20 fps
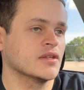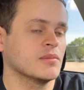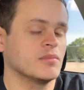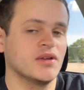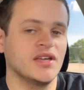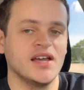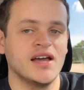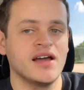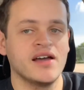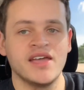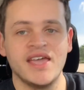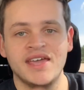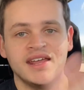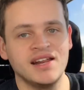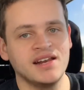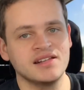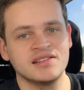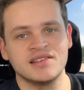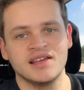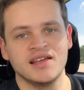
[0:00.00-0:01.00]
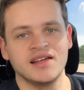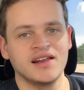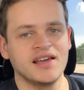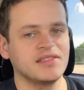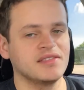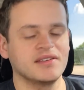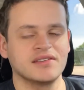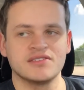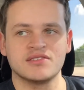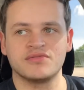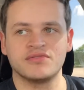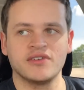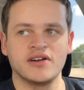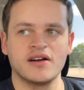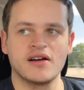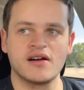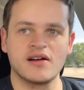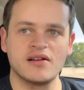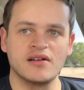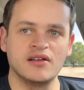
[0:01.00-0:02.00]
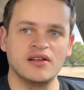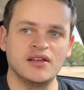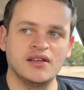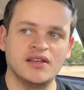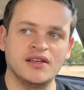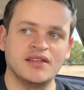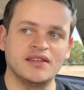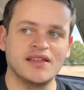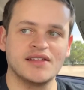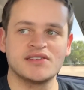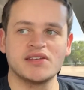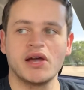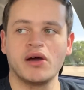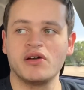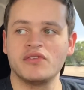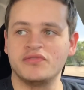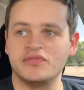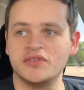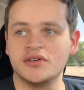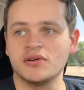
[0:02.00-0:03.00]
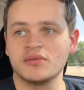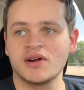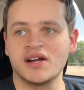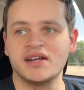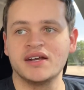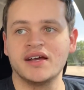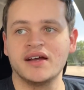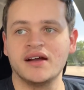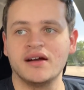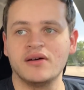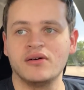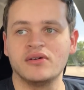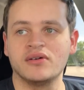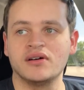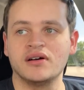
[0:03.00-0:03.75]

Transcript: But yeah, 8 out of 10 I think is fair. That's how I feel right now.